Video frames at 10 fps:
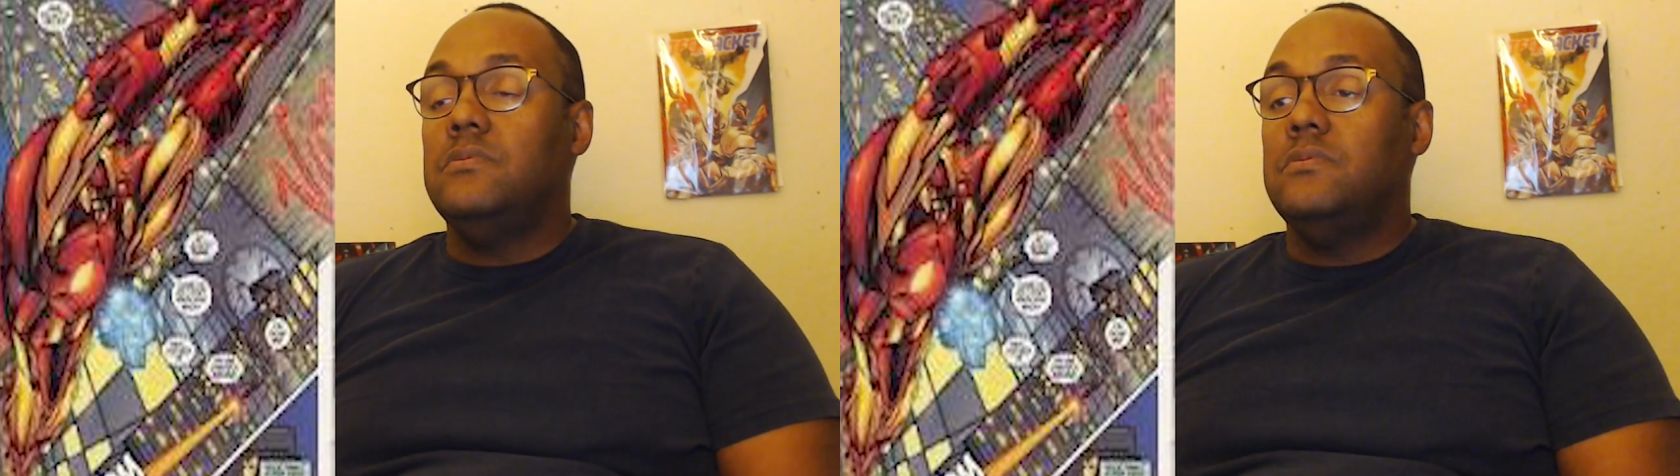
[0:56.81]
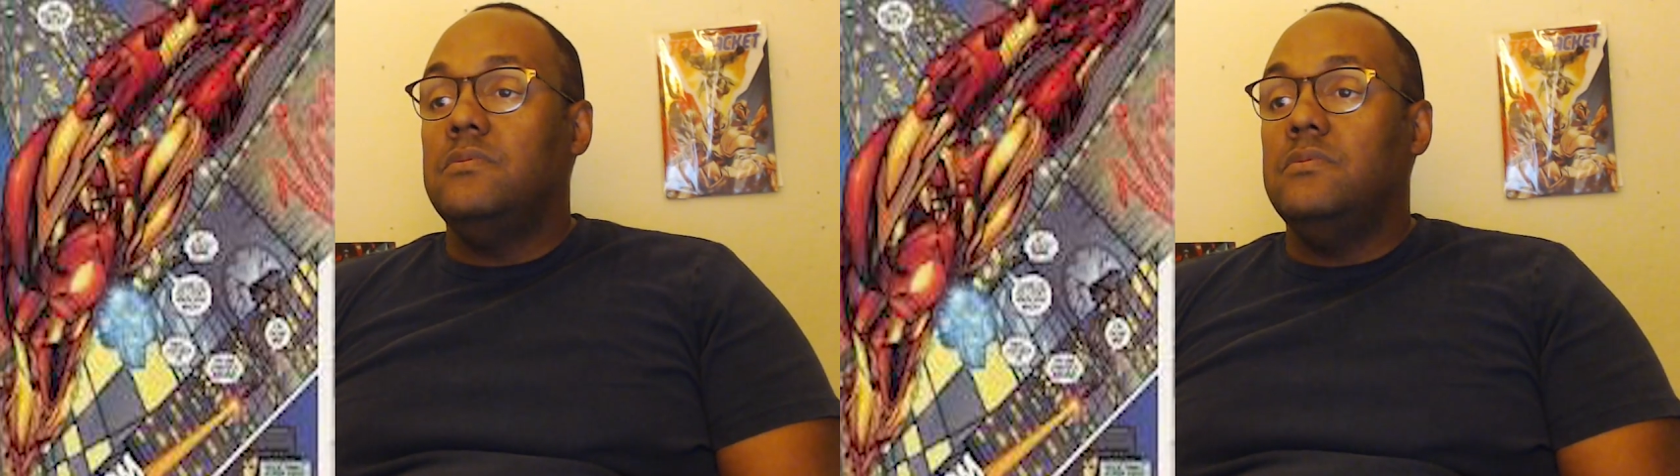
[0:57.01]

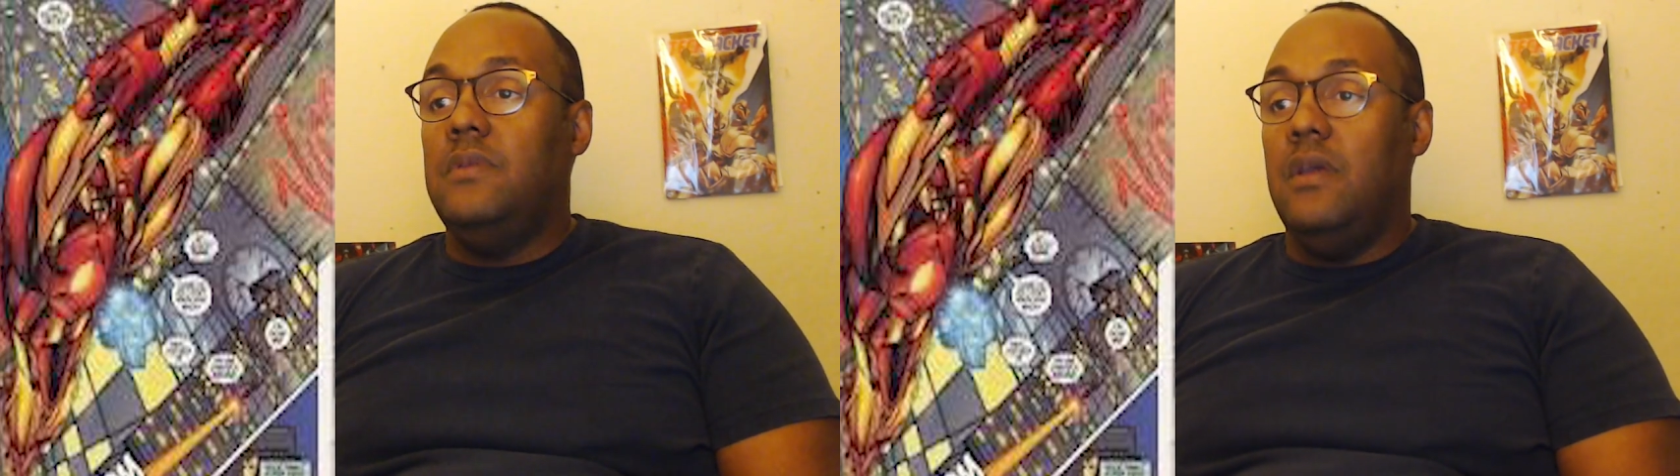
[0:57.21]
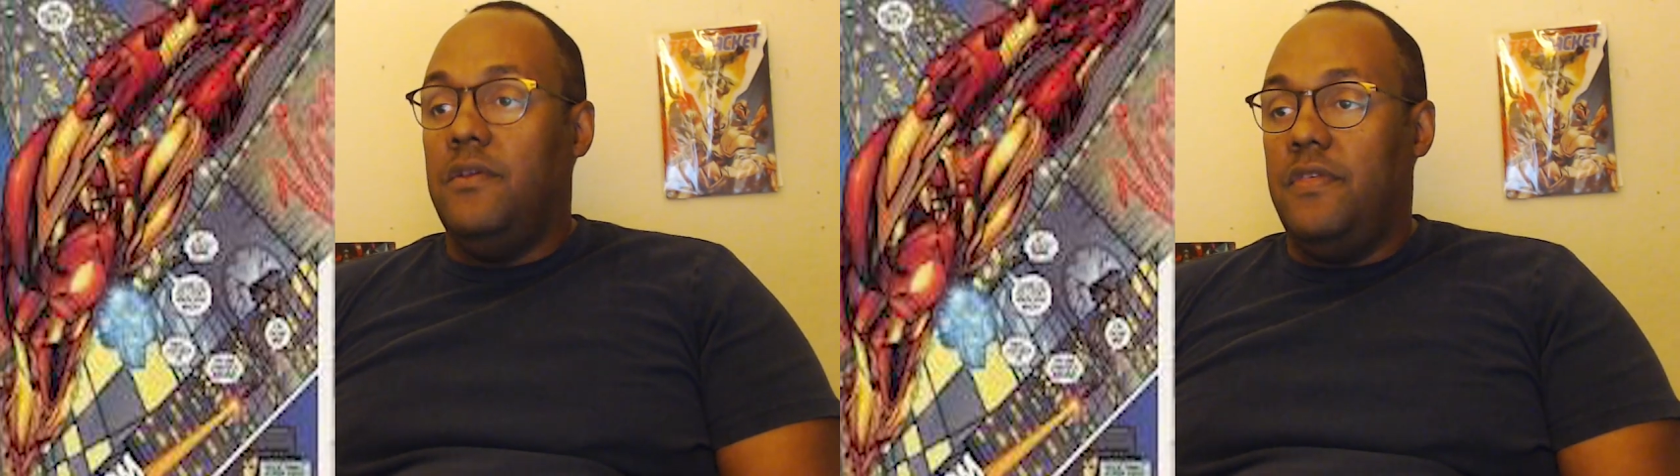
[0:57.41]
the other
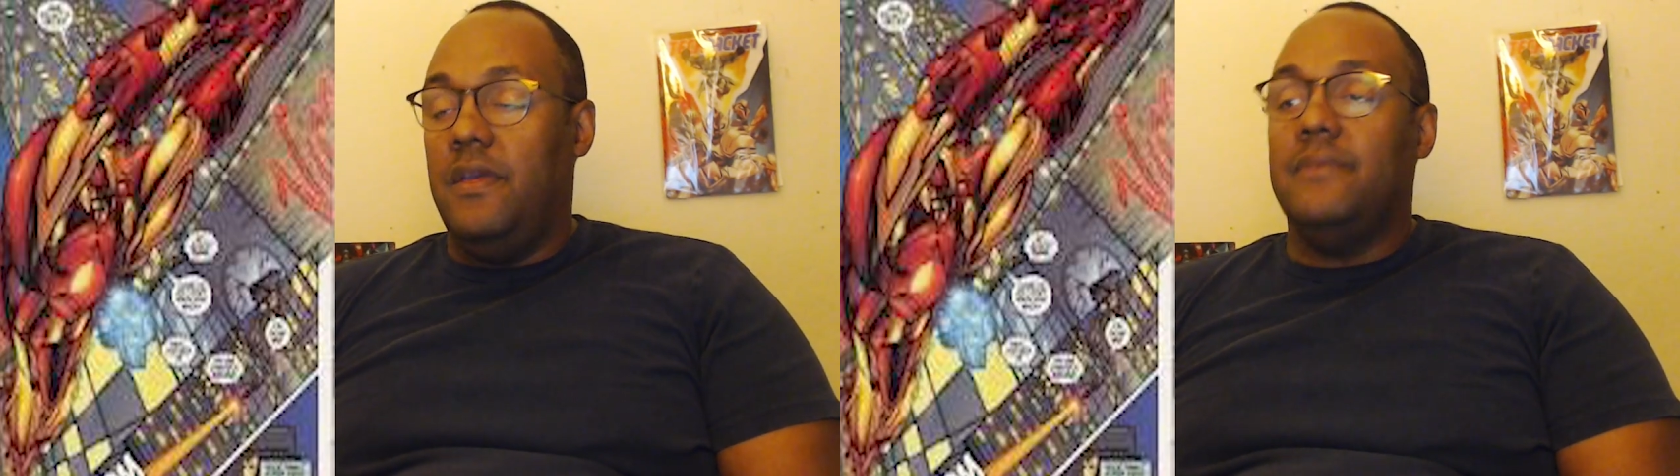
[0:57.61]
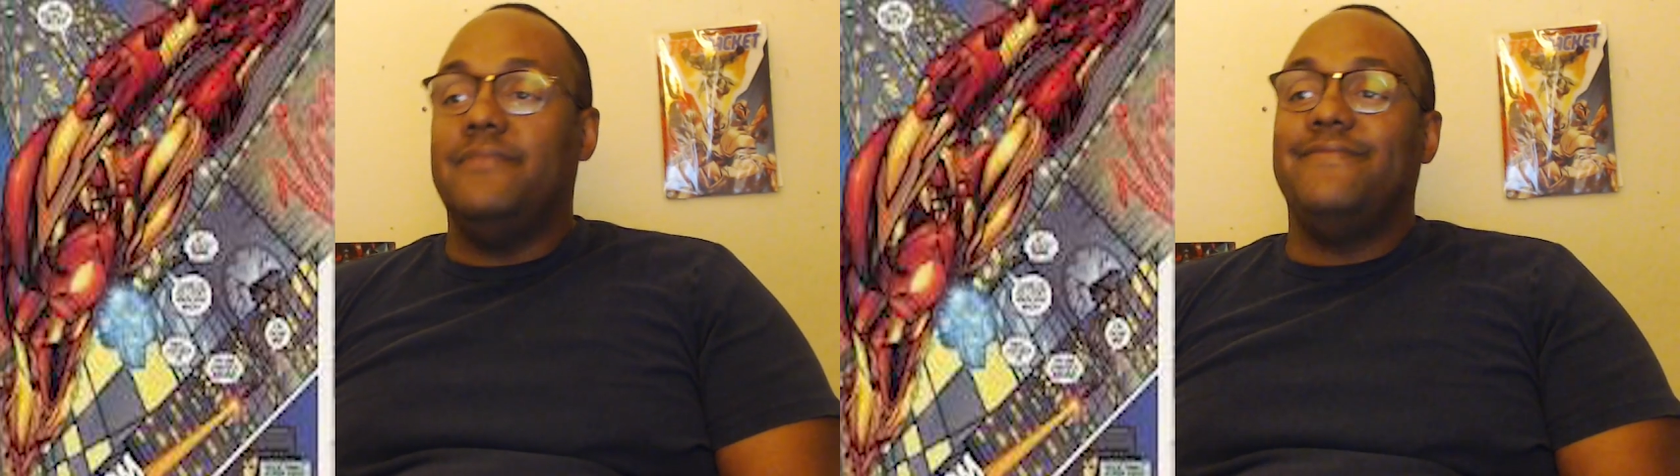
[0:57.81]
thing
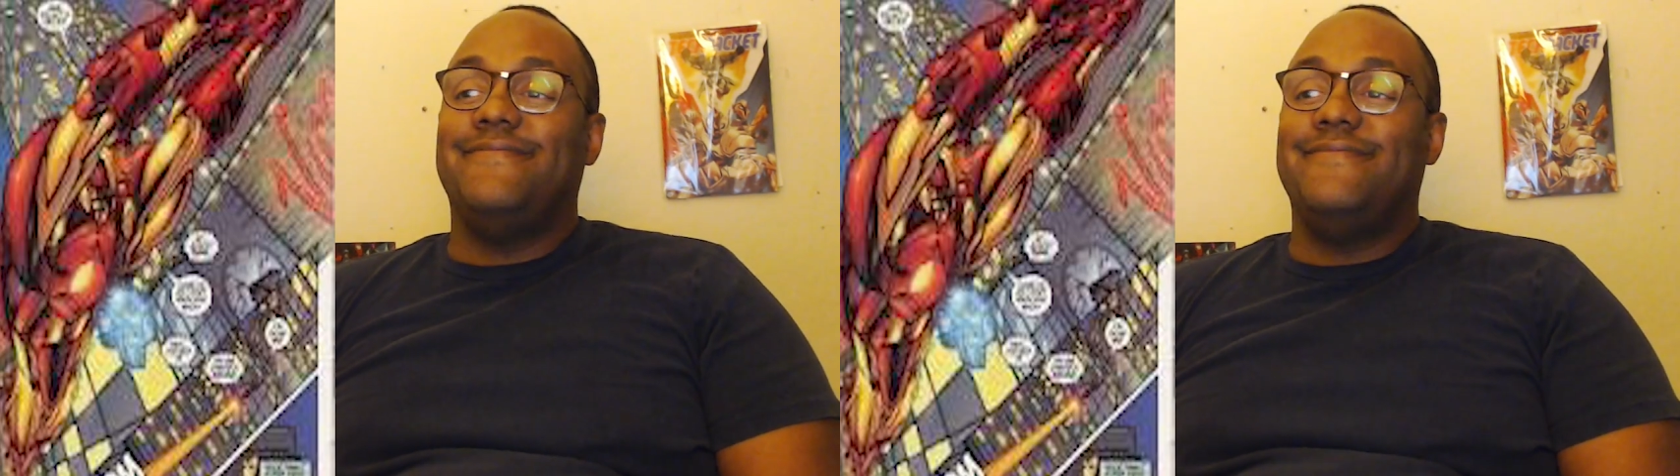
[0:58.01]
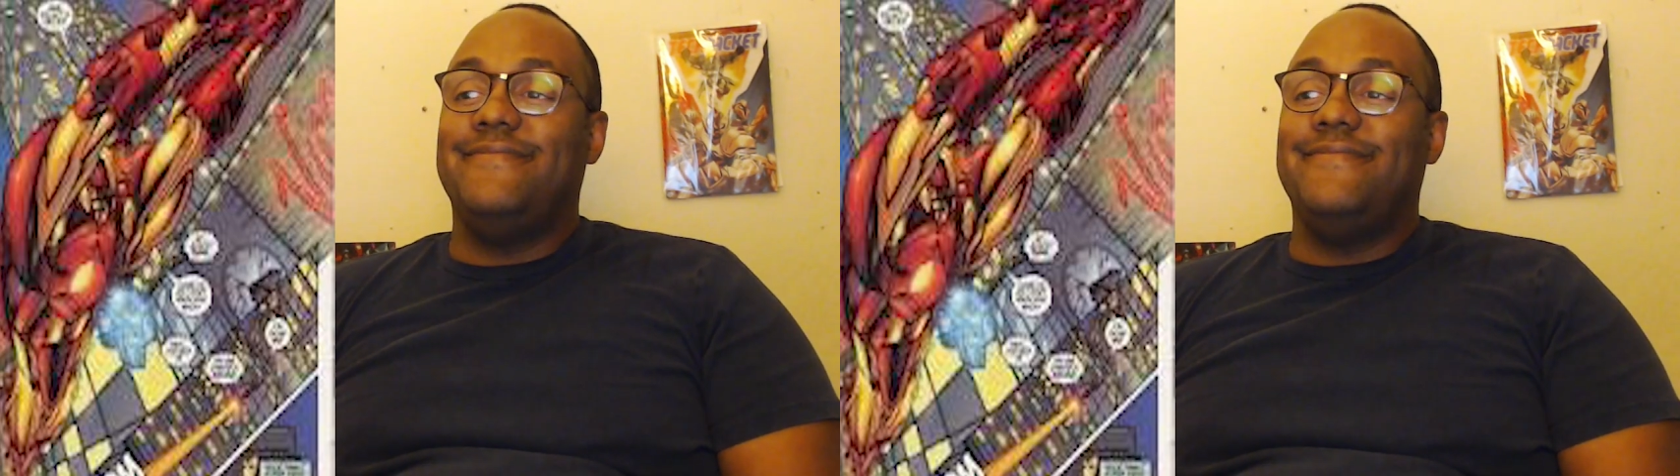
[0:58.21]
that